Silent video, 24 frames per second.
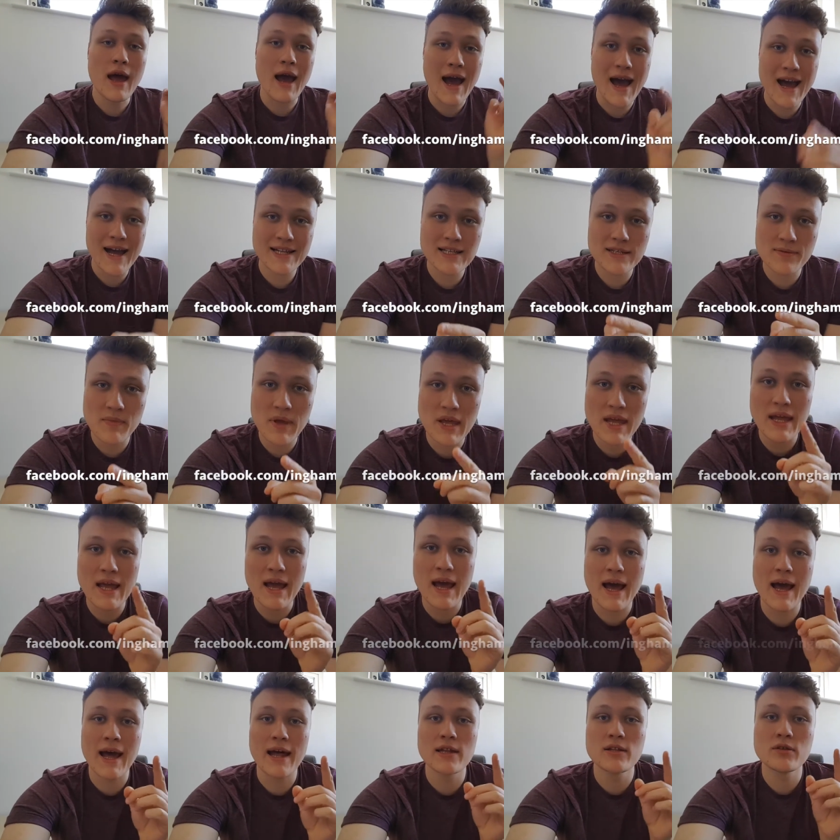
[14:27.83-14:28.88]
add me
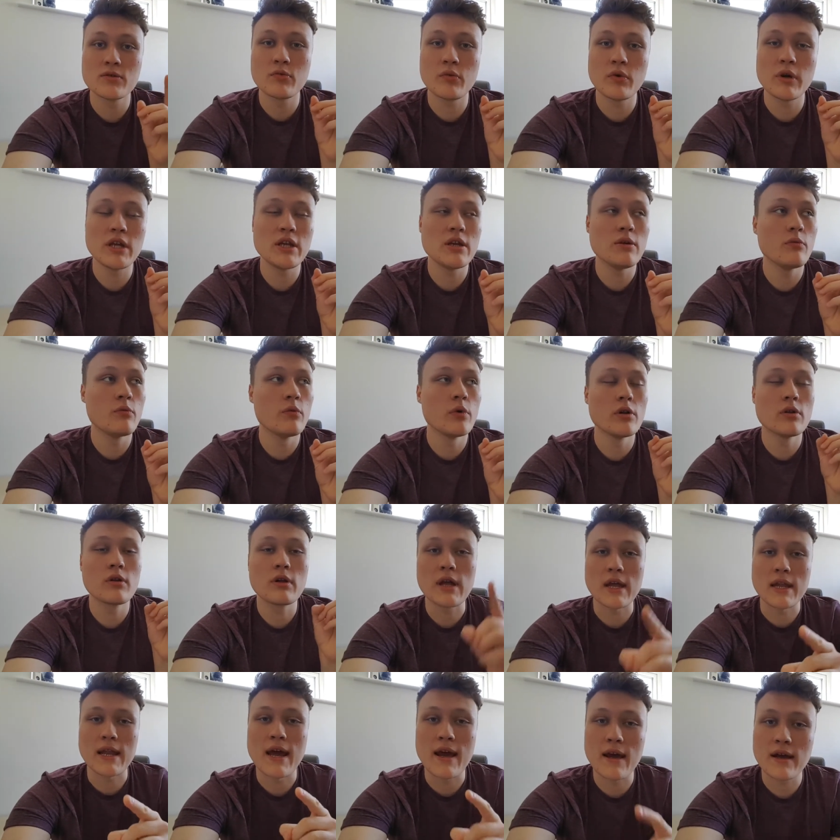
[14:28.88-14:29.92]
and we will
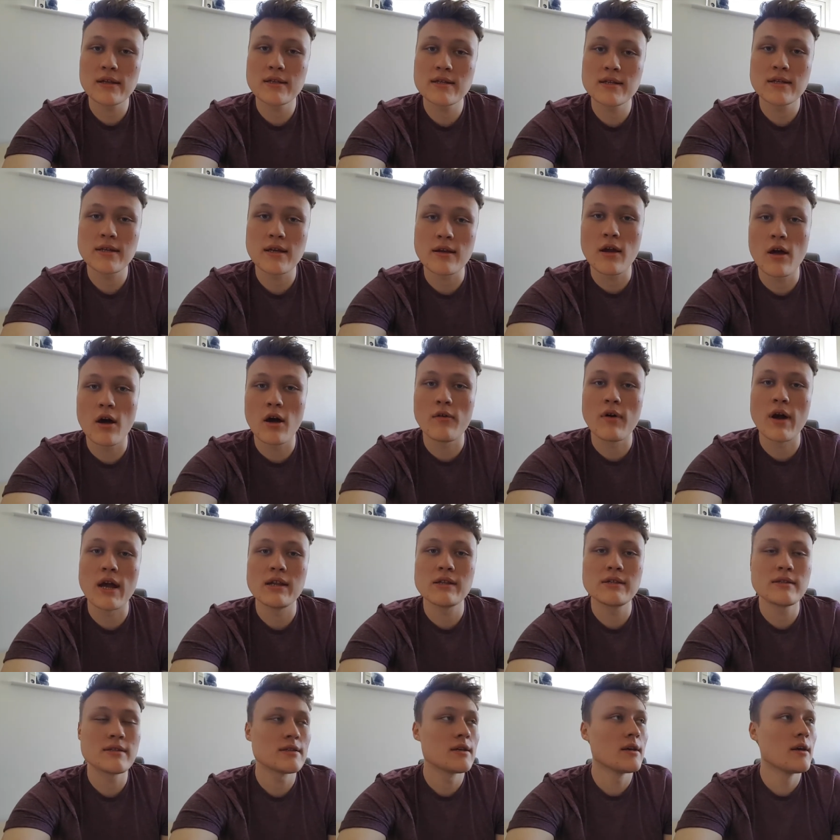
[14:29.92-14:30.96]
connect. All
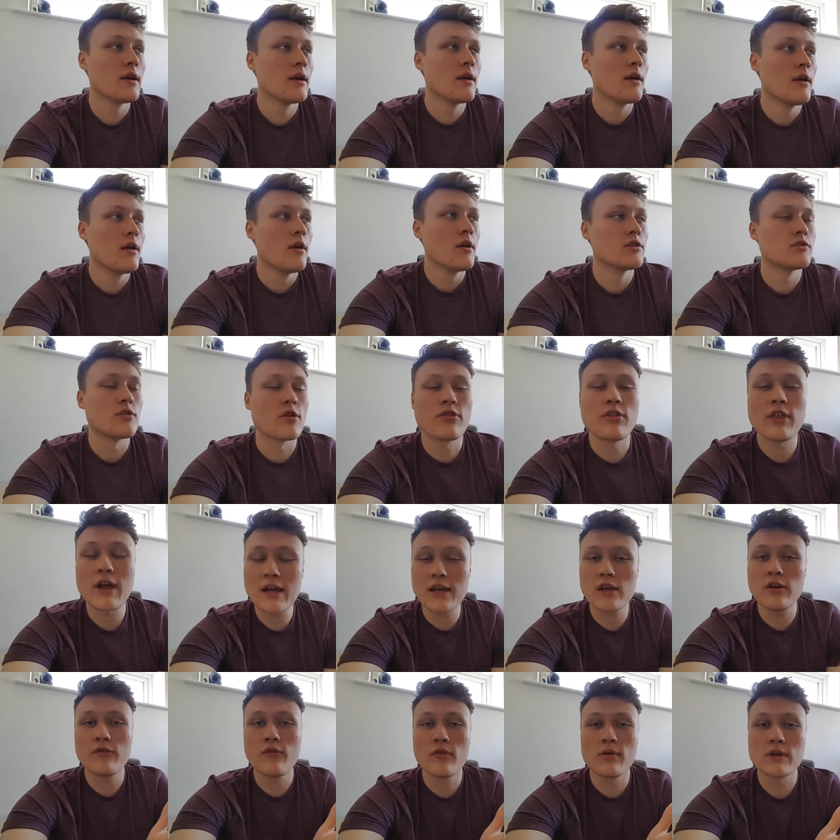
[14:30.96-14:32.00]
right. So thank
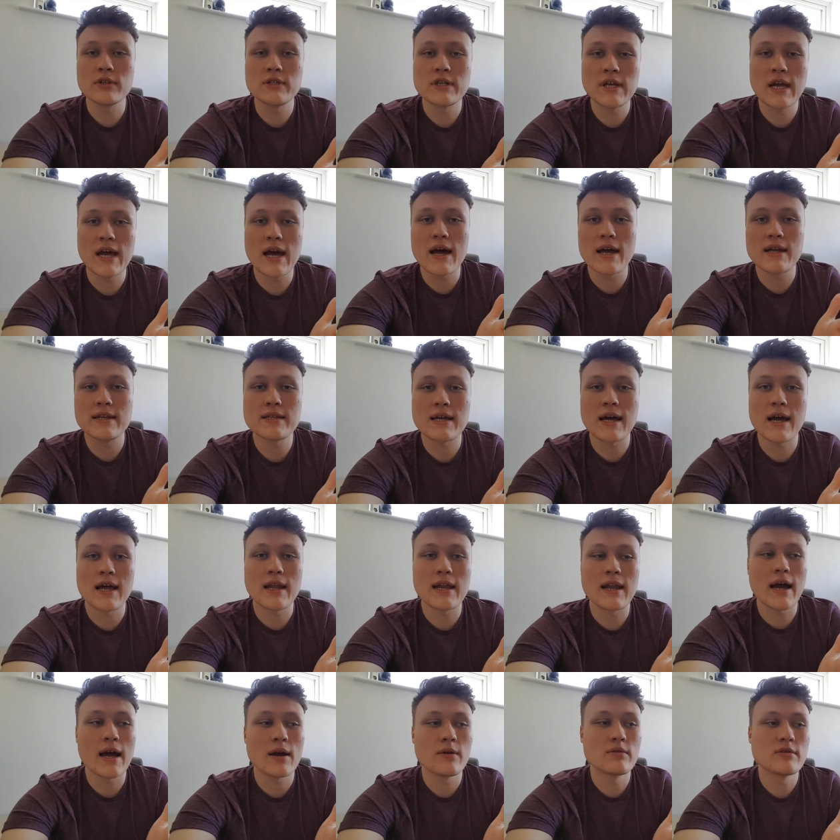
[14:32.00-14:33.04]
you for watching, guys,
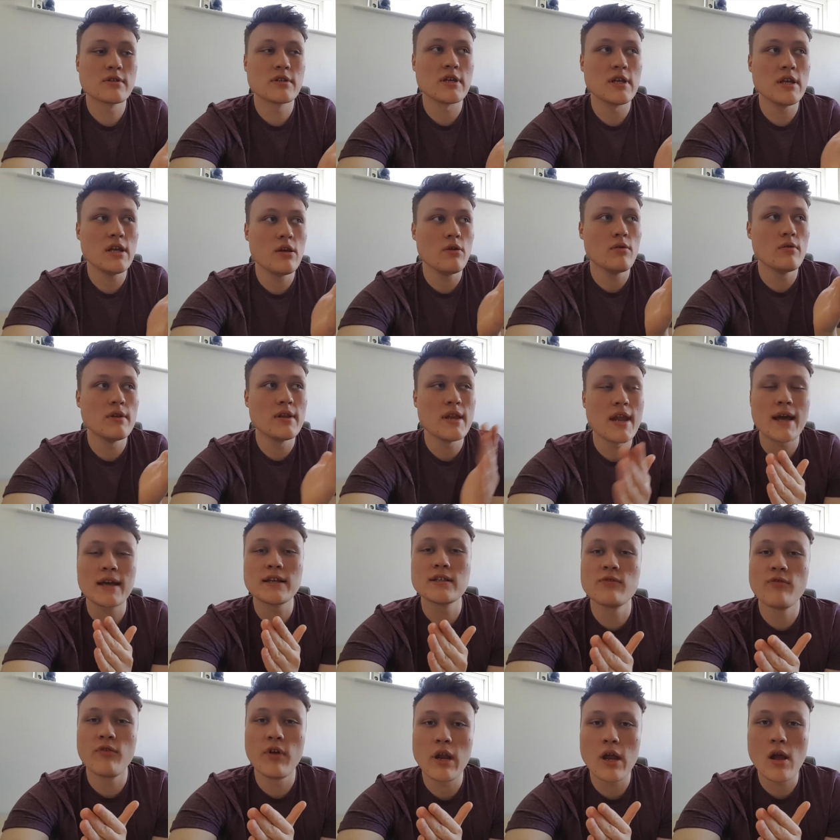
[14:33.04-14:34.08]
and I will see you next
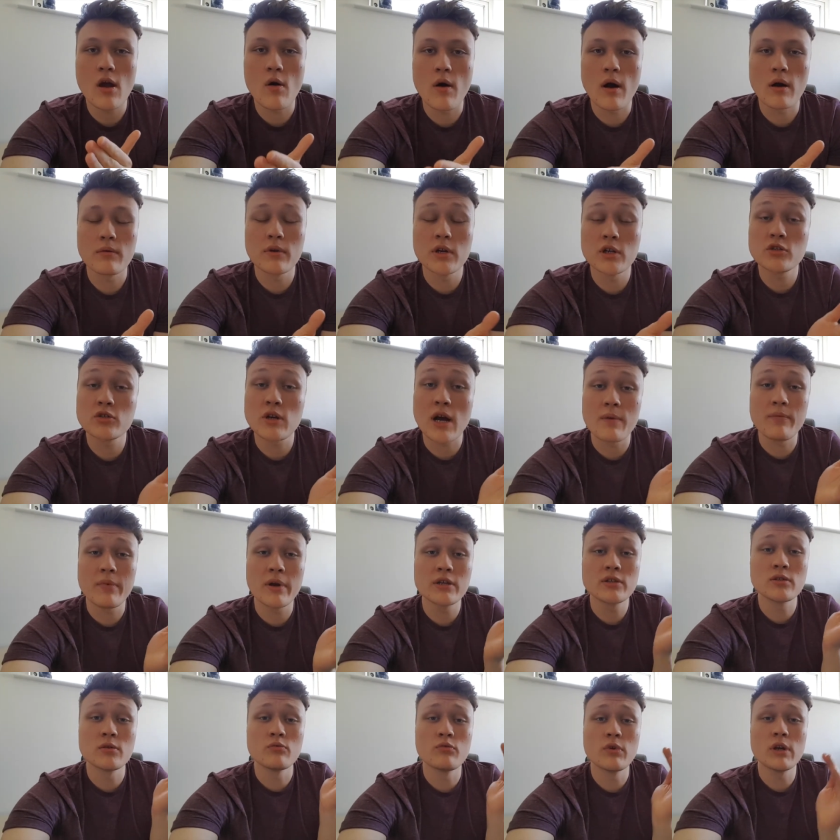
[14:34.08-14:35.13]
video. I'm going to try and
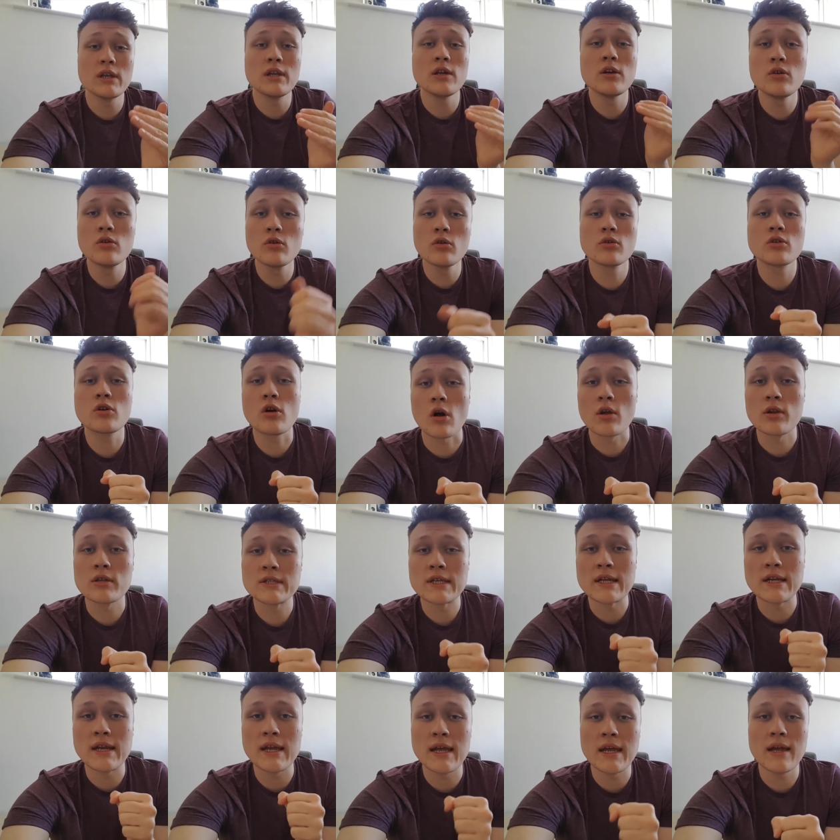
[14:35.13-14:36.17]
bring some really good
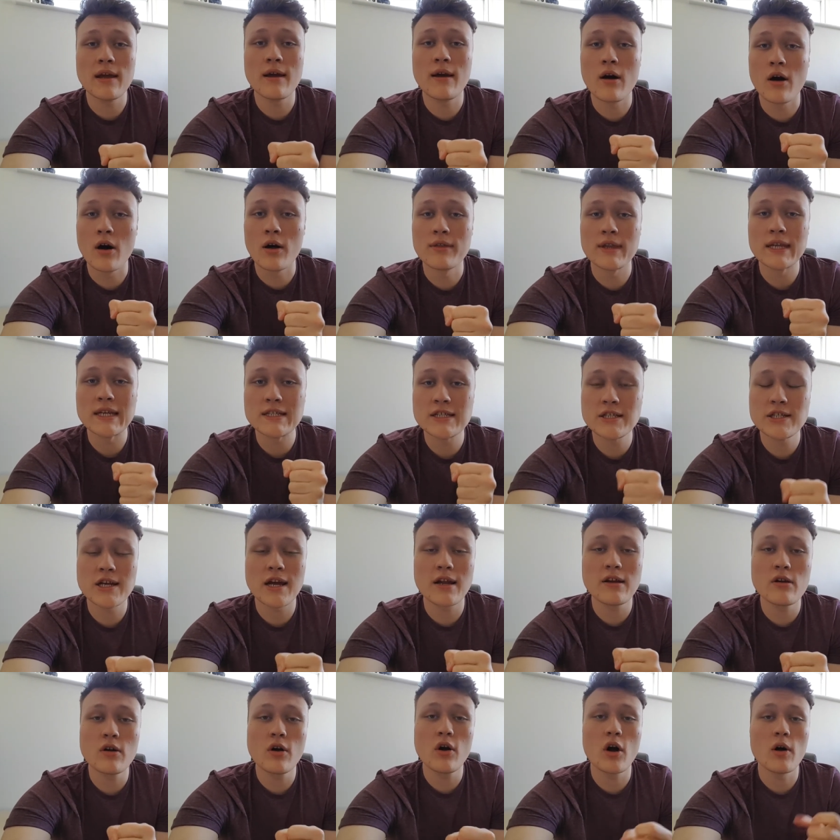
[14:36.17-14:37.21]
content here on this
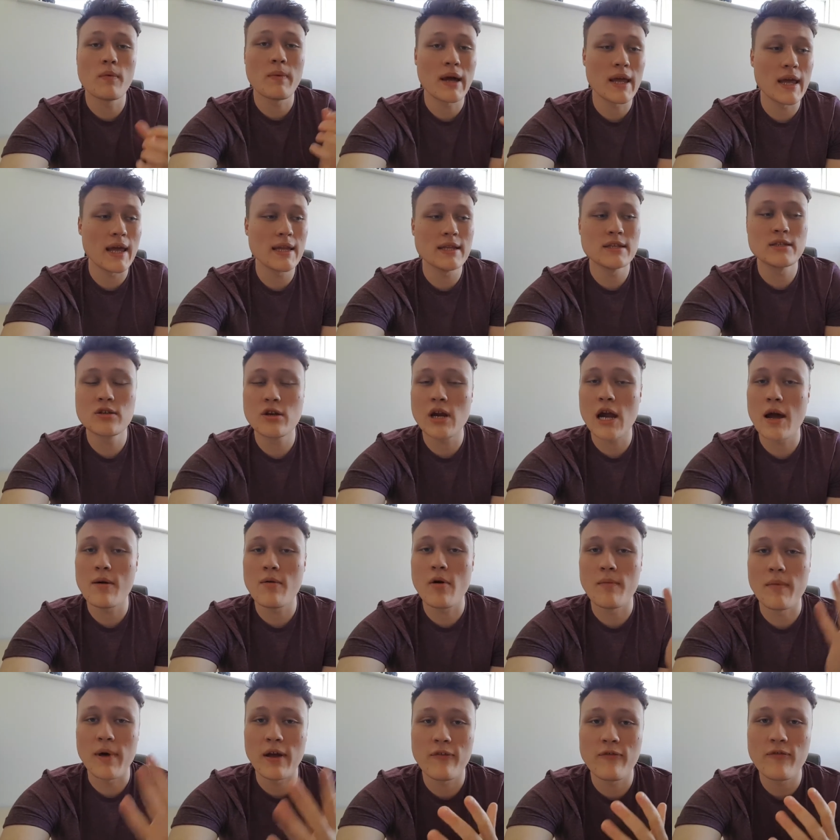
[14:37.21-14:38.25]
channel, on my Instagram,
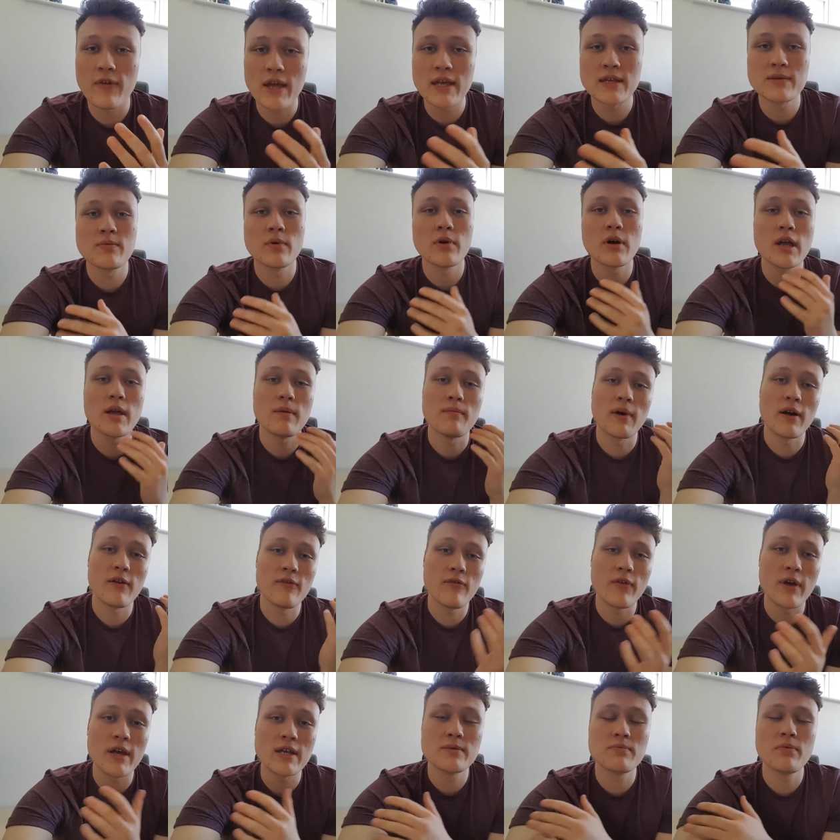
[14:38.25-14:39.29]
on my Facebook, in my
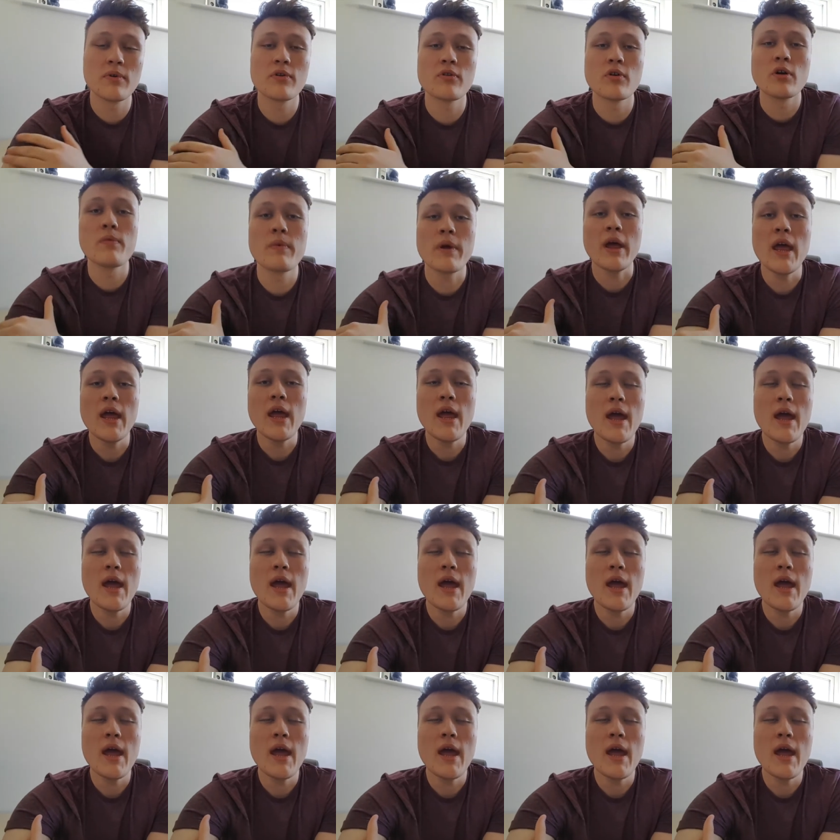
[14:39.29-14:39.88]
Facebook group,